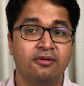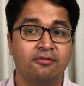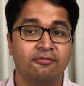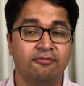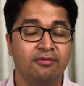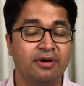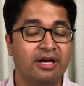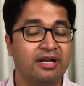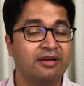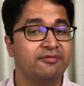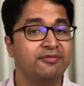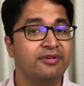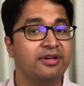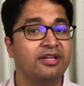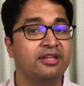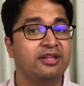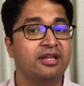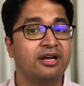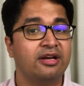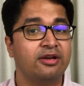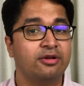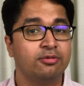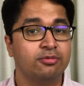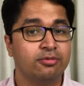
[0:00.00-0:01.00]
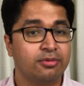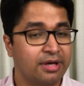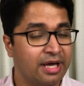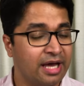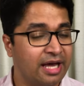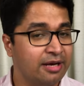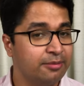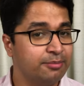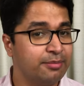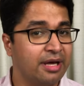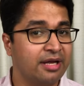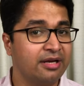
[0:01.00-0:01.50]
One way that you
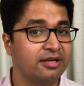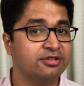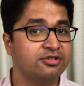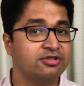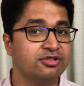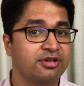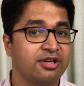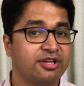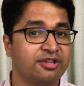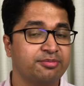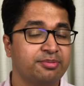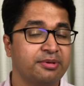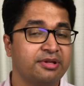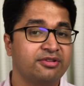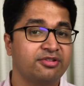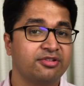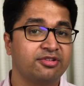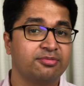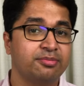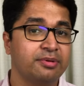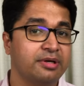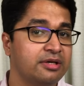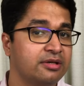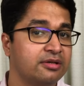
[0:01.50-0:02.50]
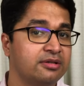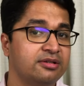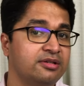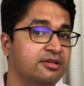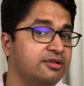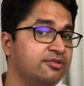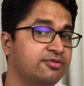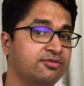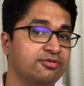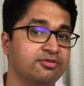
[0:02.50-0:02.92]
can manage your expenses better is